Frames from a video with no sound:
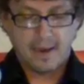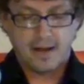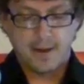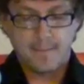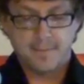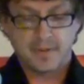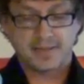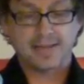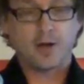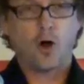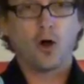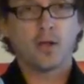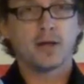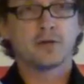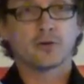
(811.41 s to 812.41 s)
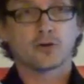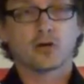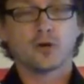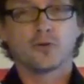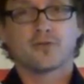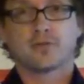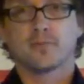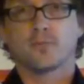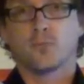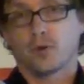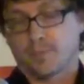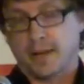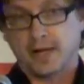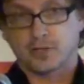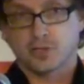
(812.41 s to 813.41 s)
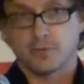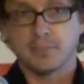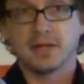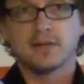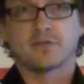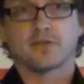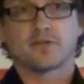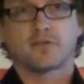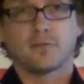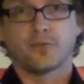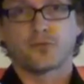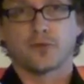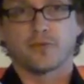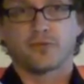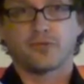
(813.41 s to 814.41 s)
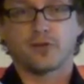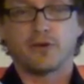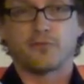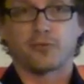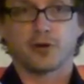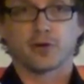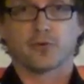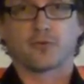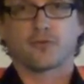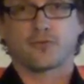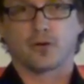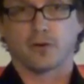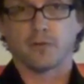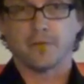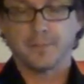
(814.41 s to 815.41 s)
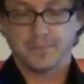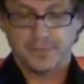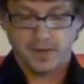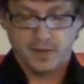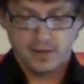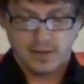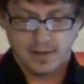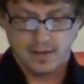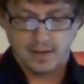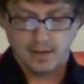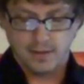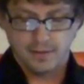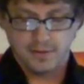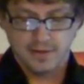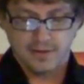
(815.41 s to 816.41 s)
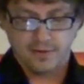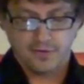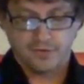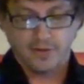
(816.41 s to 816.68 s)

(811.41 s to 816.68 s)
um, but they all undergo some, what passion means is some sort of suffering or struggle, uh,